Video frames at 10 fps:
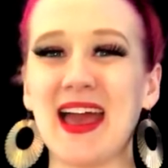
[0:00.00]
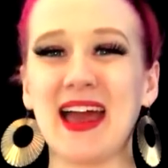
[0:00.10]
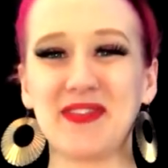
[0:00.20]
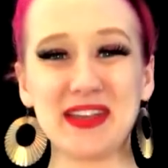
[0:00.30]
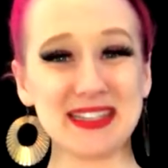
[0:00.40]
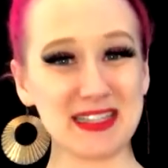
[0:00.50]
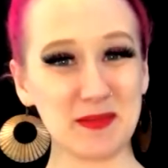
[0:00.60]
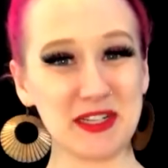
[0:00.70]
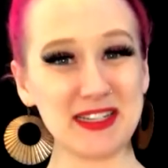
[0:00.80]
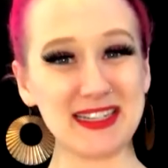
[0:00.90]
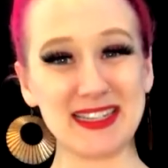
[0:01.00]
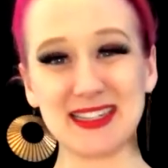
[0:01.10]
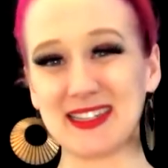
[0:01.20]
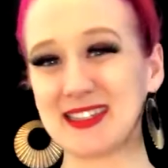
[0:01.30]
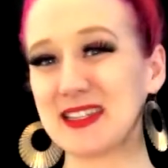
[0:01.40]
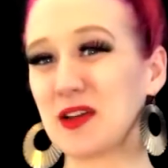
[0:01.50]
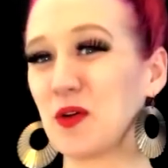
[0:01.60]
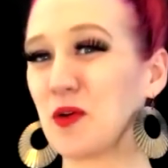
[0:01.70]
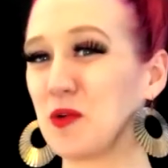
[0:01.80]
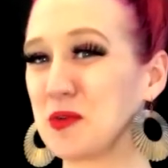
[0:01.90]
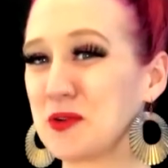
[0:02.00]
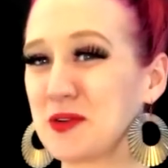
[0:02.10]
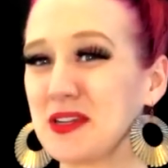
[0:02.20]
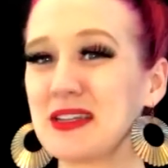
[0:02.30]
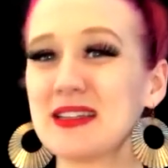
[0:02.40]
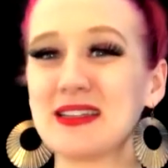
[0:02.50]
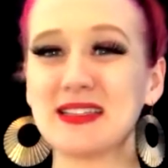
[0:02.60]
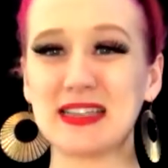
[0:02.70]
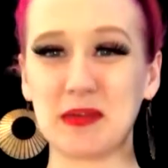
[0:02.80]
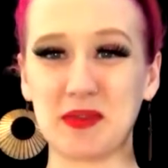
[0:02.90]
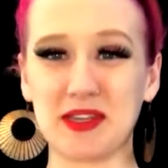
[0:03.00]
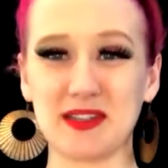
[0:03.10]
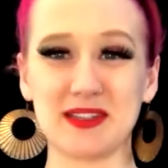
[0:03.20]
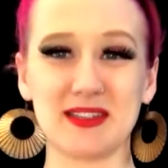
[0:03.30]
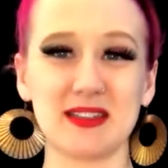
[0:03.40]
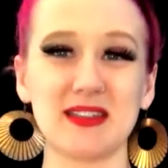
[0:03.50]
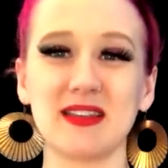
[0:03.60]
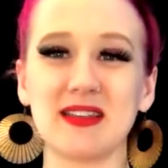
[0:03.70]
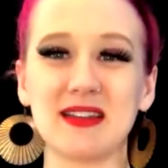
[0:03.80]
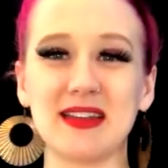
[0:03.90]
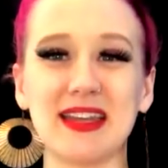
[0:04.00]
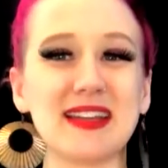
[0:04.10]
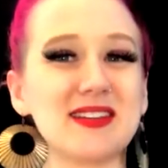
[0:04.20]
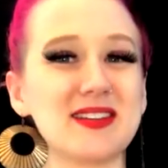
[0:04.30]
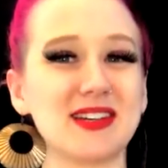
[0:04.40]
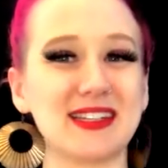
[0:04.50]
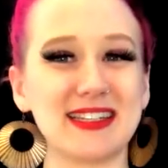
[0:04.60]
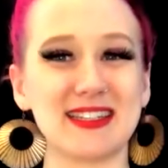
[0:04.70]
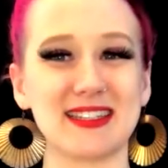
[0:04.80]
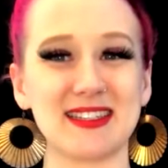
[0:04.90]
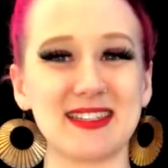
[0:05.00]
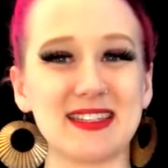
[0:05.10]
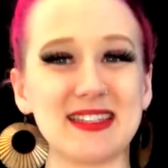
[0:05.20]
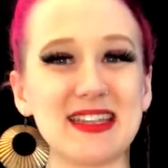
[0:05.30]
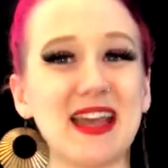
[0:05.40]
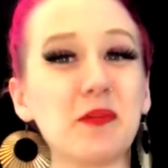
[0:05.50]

and that subject is Homo sapiens Neanderthalensis. Now,